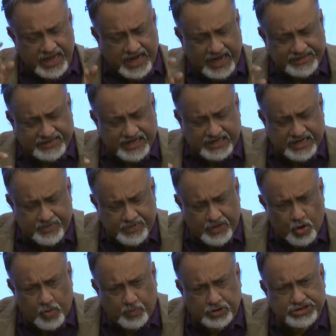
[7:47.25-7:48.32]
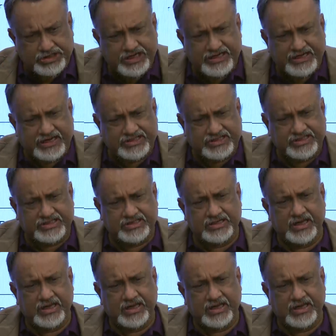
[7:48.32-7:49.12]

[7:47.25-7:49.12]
and there can be homogeneous